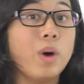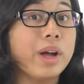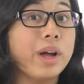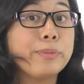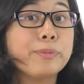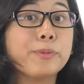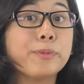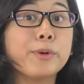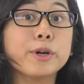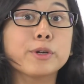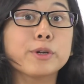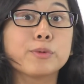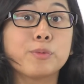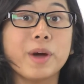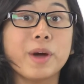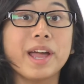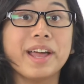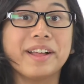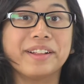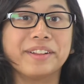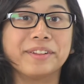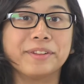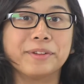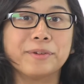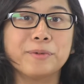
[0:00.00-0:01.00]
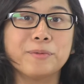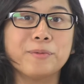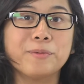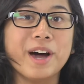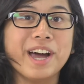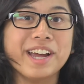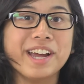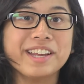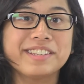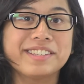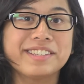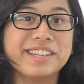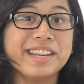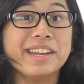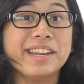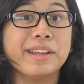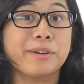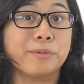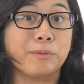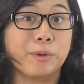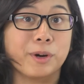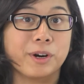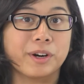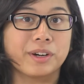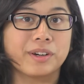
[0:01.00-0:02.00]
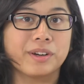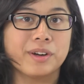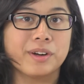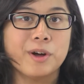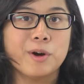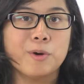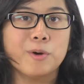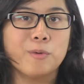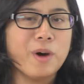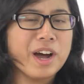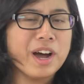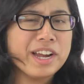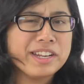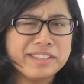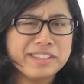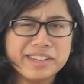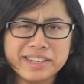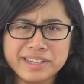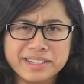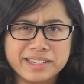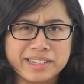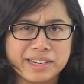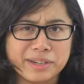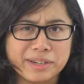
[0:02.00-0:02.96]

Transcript: What worked well? Why did it work? Why didn't